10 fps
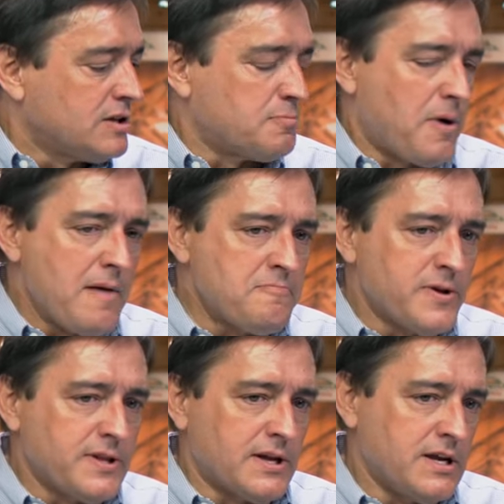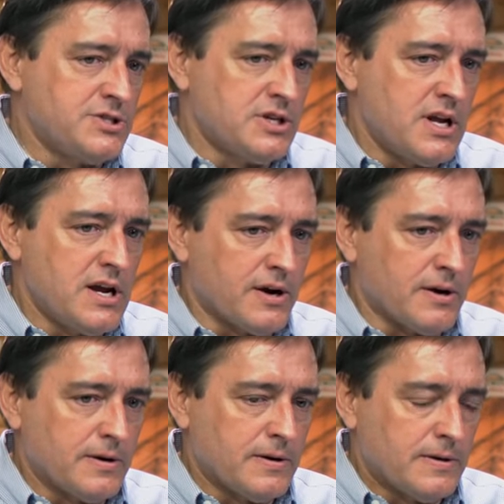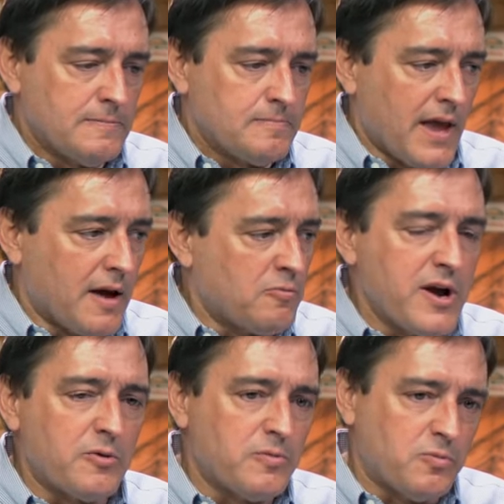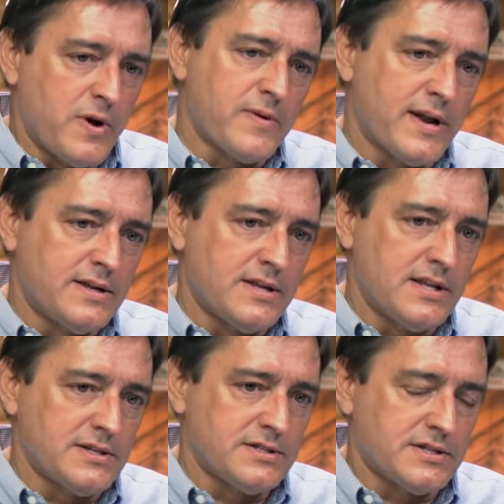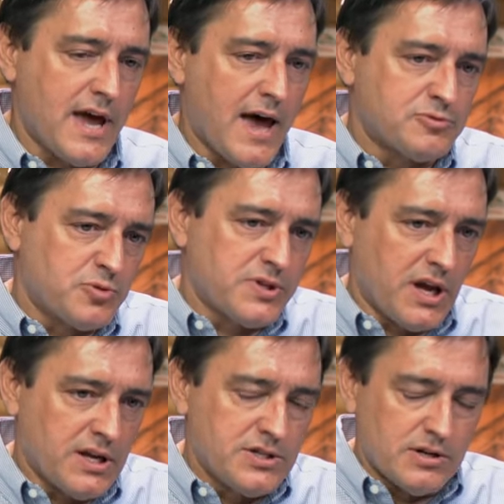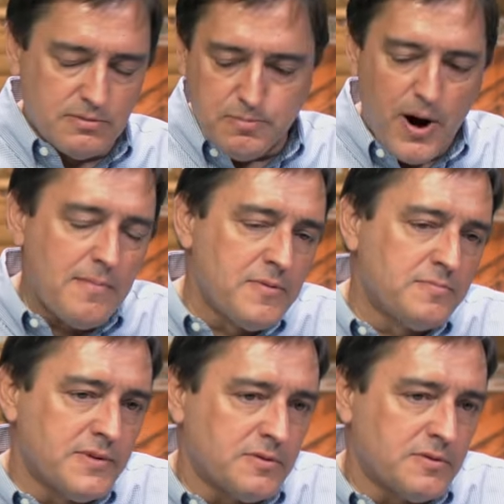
the problem with an engineer, and we, we run into this at times with the problem